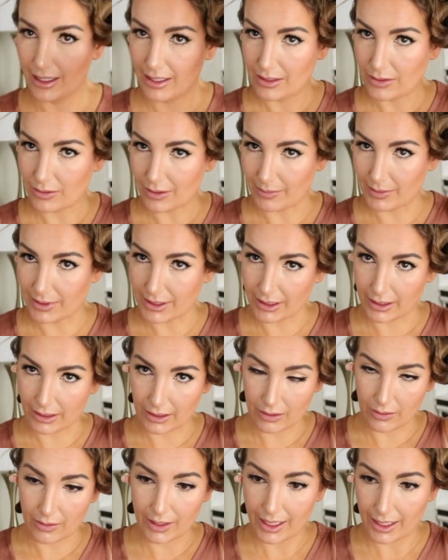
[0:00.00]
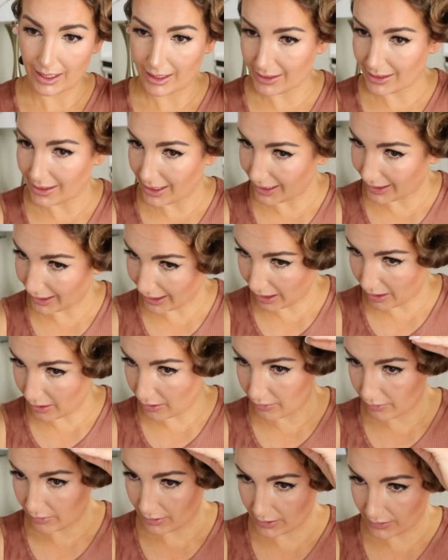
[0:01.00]
So I'm just gonna go ahead and take
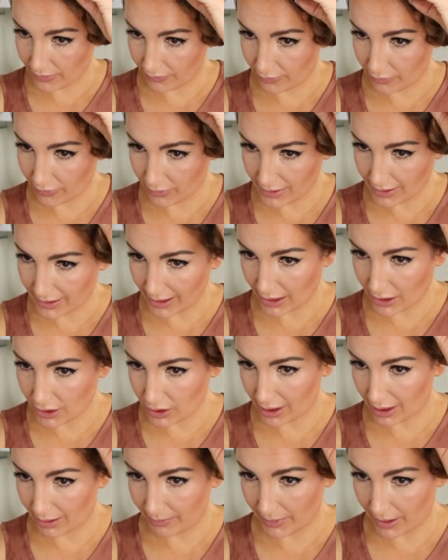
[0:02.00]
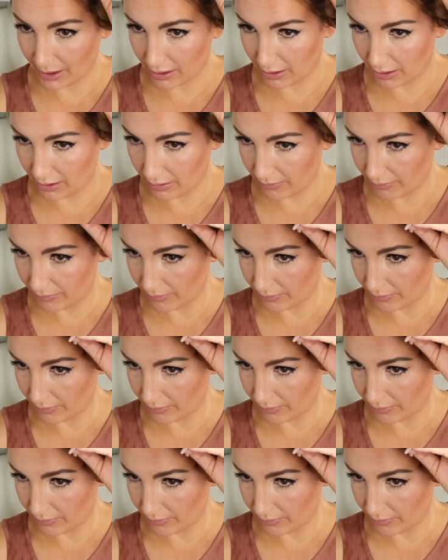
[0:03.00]
out this first section up here.